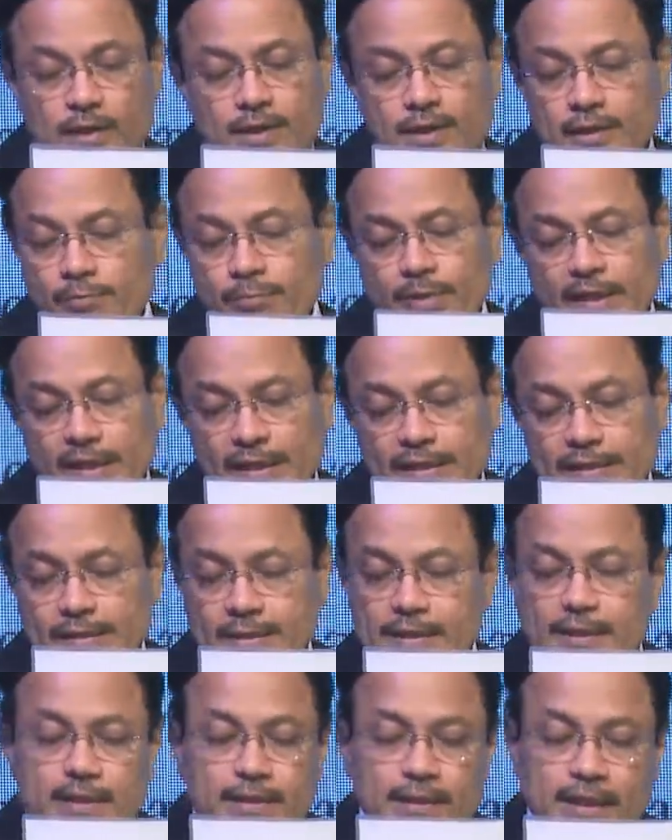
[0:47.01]
be it
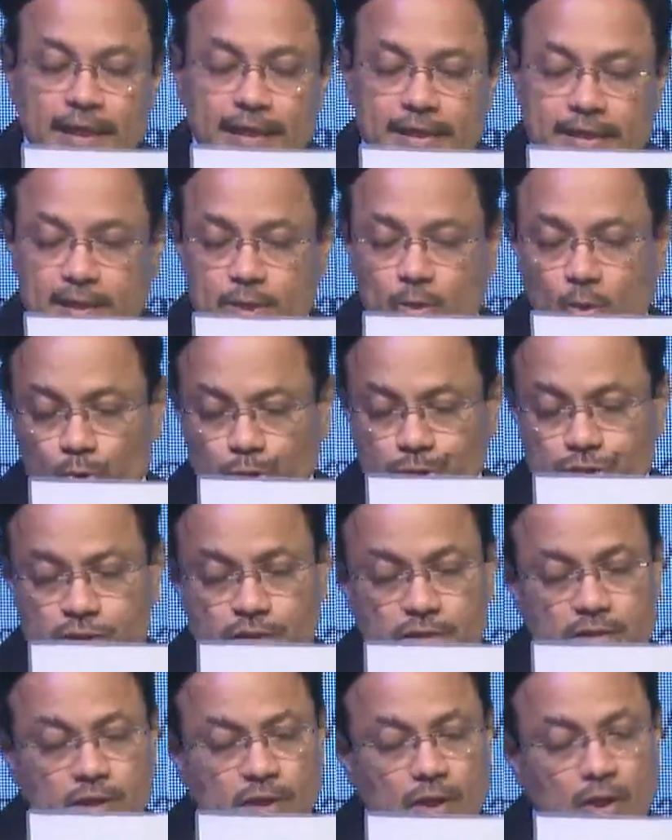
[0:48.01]
the Indian Ocean
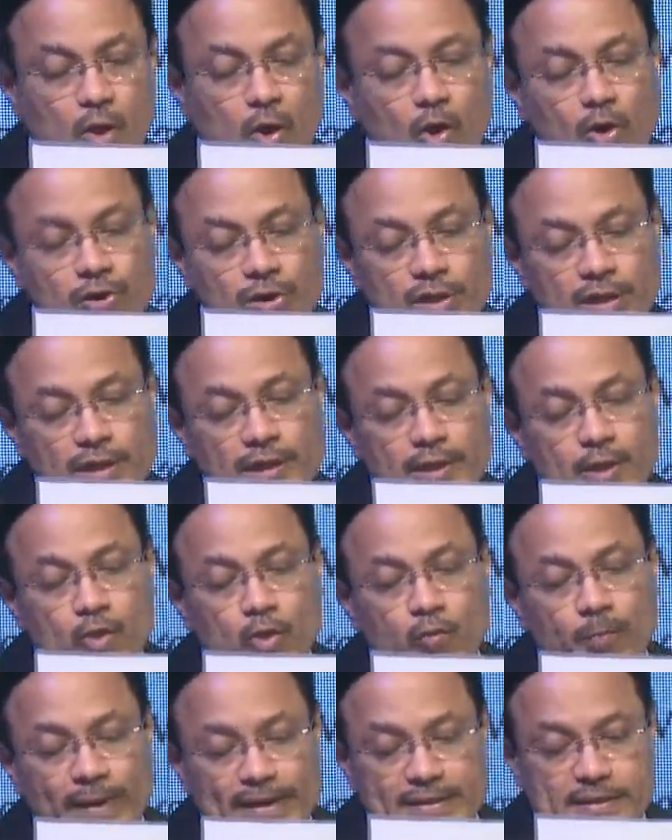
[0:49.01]
or the Indo
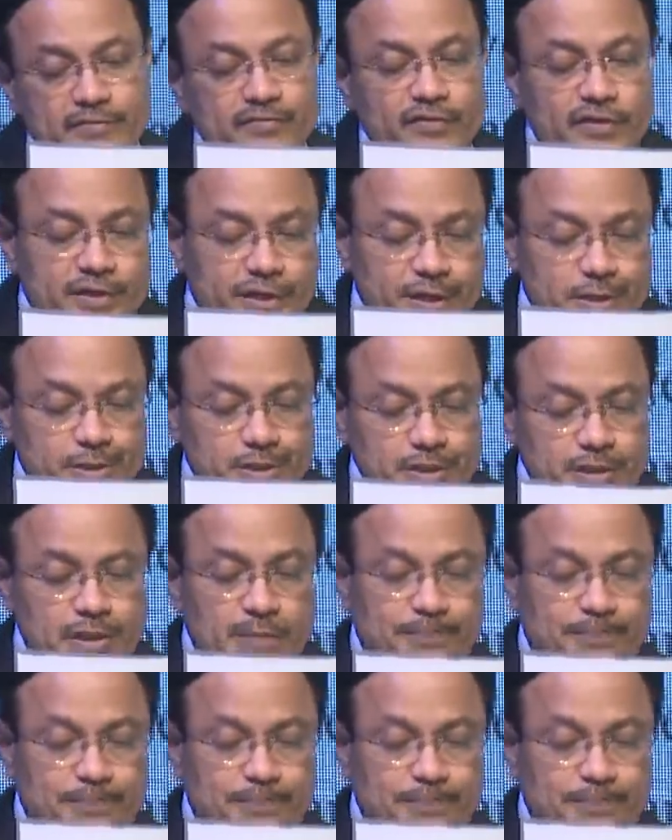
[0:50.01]
Pacific region,